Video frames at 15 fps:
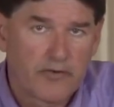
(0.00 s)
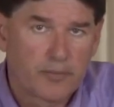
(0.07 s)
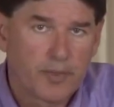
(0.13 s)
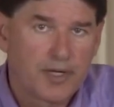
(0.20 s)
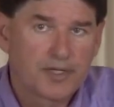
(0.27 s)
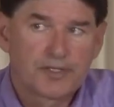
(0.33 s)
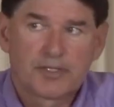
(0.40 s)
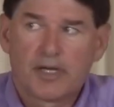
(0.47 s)

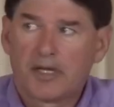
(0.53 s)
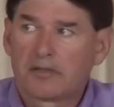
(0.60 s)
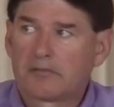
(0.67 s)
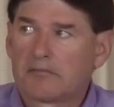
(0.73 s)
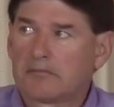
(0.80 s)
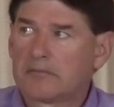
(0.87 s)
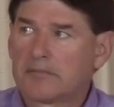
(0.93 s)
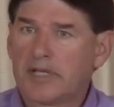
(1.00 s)
Everybody
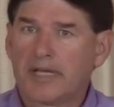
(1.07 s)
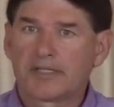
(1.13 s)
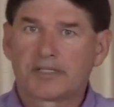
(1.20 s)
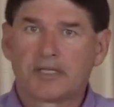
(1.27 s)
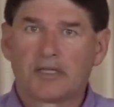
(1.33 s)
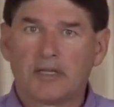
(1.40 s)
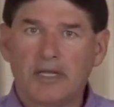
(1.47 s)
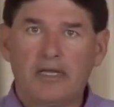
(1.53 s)
said,
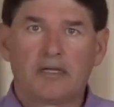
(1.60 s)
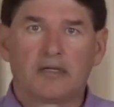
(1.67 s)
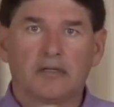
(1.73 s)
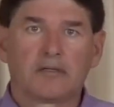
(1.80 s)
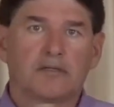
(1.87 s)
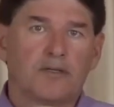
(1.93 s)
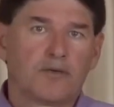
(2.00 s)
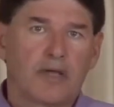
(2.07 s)
that's
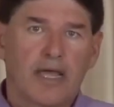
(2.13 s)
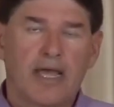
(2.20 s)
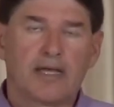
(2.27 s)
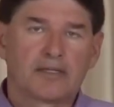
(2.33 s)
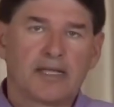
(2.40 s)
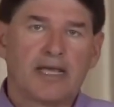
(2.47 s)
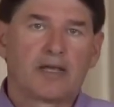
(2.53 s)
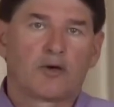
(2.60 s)
illegal. You
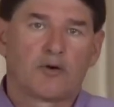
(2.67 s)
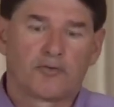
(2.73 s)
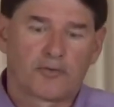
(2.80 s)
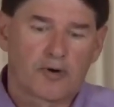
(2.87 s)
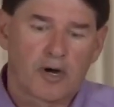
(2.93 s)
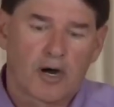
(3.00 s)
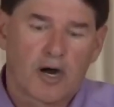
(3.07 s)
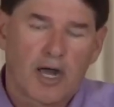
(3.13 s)
can't take
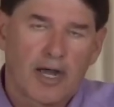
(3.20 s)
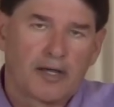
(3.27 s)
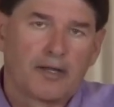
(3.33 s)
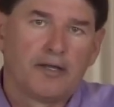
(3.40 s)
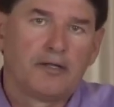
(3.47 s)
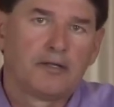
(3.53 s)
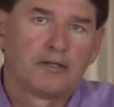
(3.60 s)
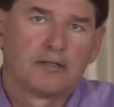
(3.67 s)
over our
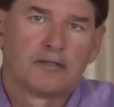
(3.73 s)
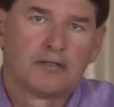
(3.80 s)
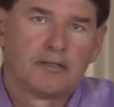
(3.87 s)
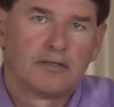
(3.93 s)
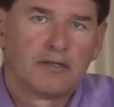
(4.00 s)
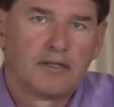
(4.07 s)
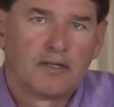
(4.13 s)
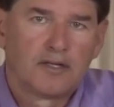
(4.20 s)
island.
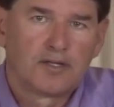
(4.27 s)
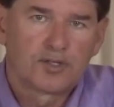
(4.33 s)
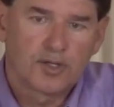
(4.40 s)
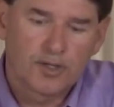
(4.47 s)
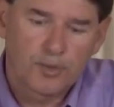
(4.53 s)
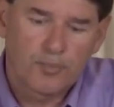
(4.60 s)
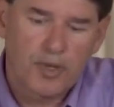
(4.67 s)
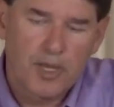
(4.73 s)

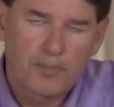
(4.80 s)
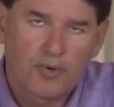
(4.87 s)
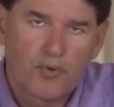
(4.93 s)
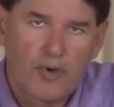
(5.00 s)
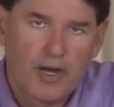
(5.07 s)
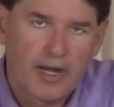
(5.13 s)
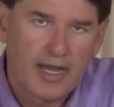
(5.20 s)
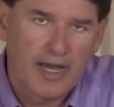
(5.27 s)
So the
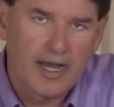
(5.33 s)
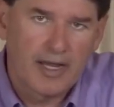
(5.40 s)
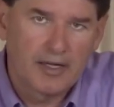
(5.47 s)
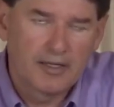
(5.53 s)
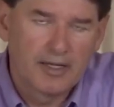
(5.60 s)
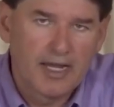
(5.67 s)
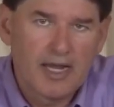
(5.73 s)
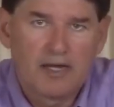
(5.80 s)
people went
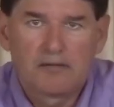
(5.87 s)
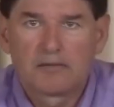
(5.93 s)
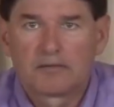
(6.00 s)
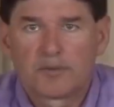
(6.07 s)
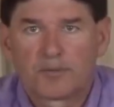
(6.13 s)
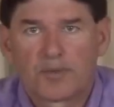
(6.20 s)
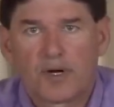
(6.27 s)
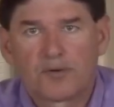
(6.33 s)
ahead and they
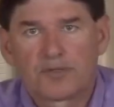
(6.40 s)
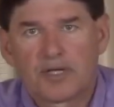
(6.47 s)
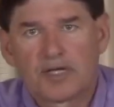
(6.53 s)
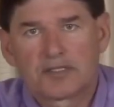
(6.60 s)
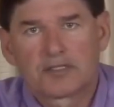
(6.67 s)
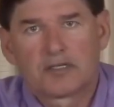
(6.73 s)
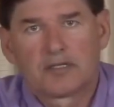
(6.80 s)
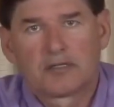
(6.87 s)

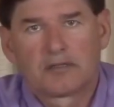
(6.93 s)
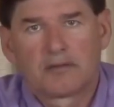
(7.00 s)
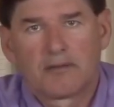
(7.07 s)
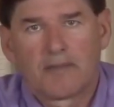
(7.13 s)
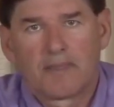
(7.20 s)
protested.